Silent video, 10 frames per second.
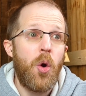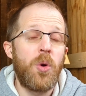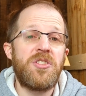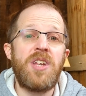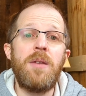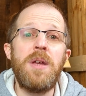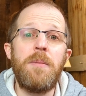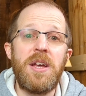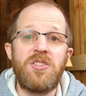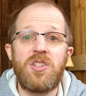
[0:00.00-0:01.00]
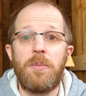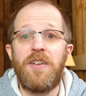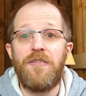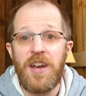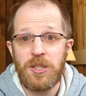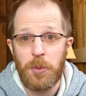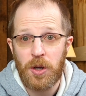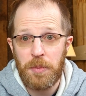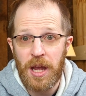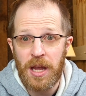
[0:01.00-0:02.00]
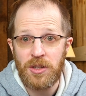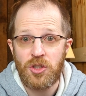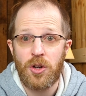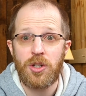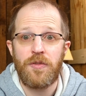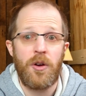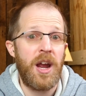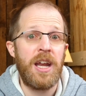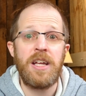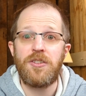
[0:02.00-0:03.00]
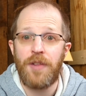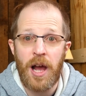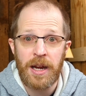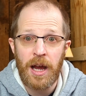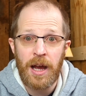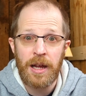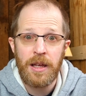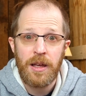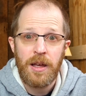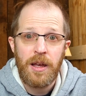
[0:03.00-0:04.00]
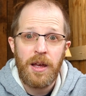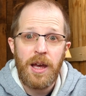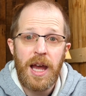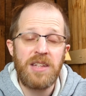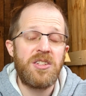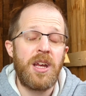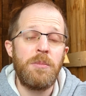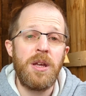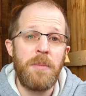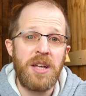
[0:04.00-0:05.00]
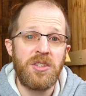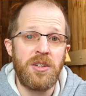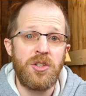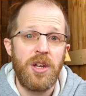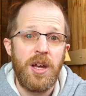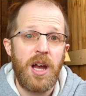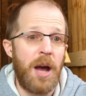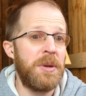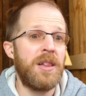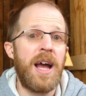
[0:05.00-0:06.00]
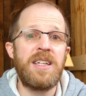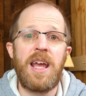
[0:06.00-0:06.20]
or send me a message on my Facebook page. Search for NHFlyGuy and send me a message. I'll be glad